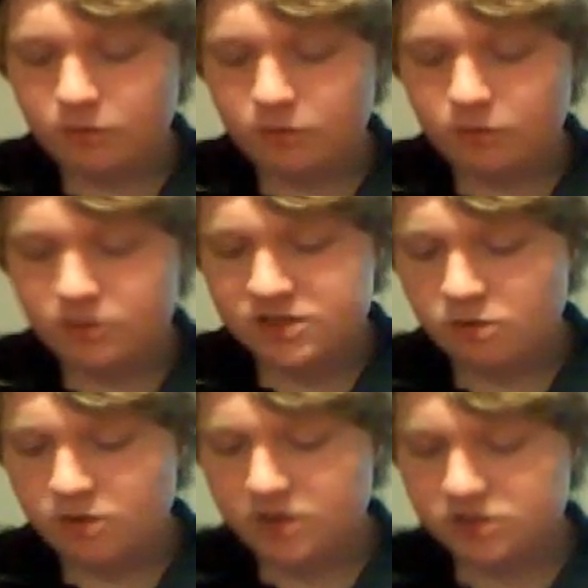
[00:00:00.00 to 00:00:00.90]
only get so
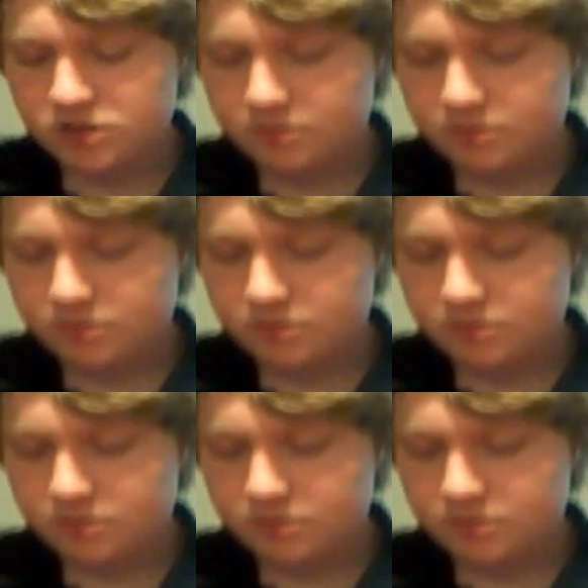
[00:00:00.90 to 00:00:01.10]
much in